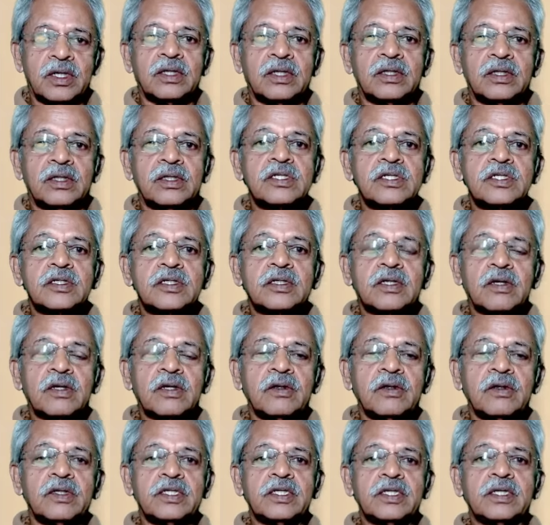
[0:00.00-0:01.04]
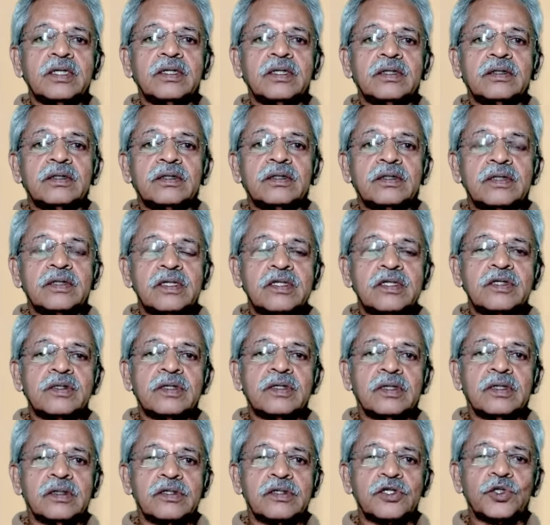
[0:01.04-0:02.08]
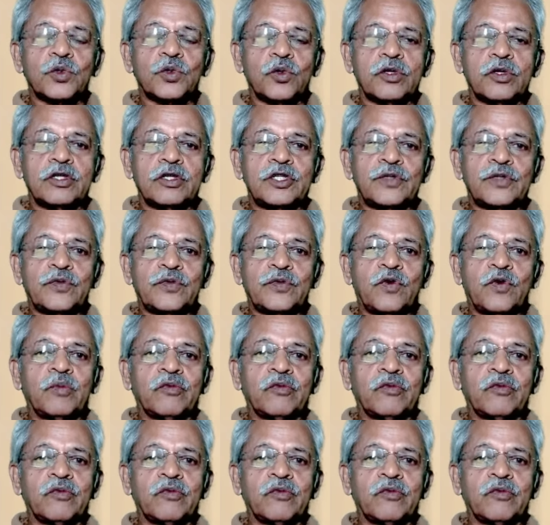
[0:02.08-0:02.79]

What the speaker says: the circulating storage form